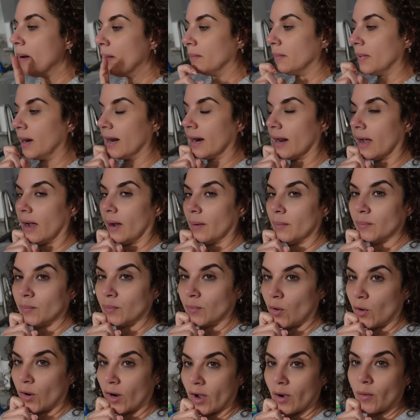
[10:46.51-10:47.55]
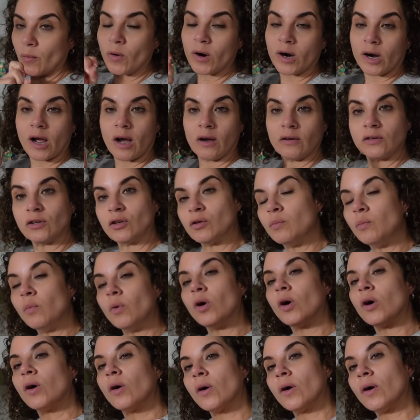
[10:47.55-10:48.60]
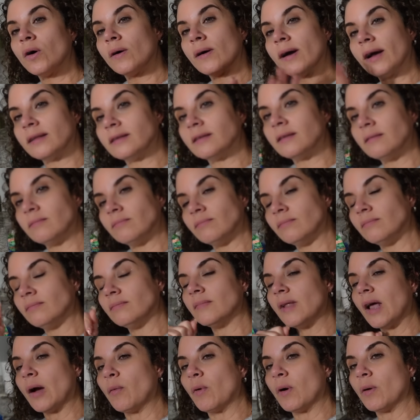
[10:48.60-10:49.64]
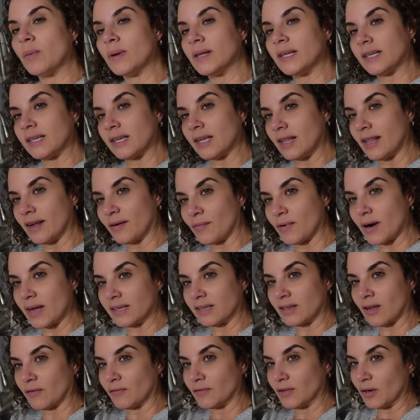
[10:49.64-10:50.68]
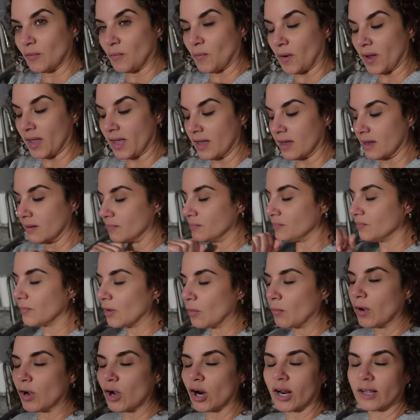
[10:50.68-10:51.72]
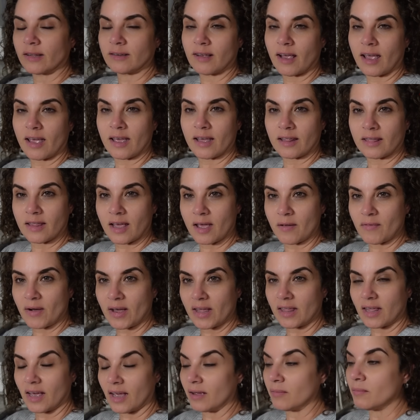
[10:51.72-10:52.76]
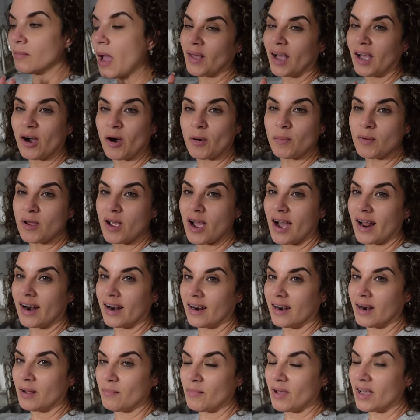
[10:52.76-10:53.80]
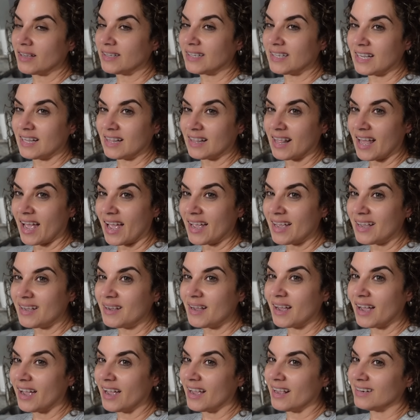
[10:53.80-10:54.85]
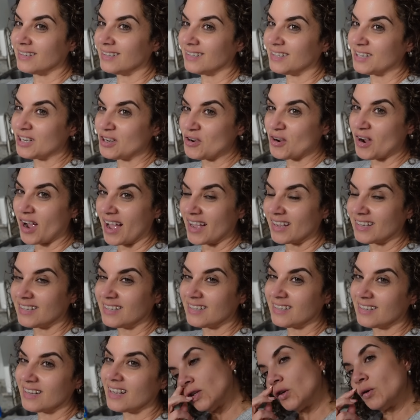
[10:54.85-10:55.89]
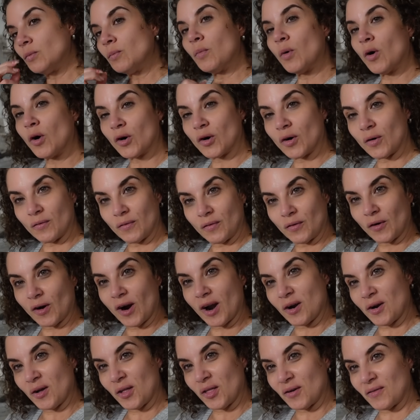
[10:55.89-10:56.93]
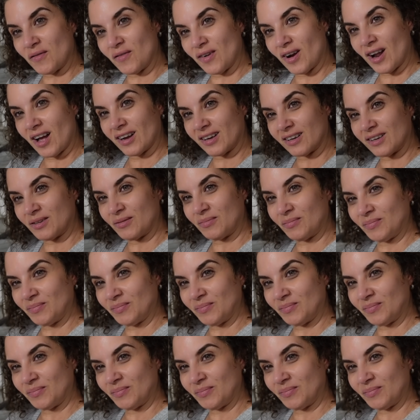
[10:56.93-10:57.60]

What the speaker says: but I'm gonna work out tomorrow and we will see the rest of the week. We're gonna take it day by day. I hope you had an amazing day and see you guys tomorrow for another vlog.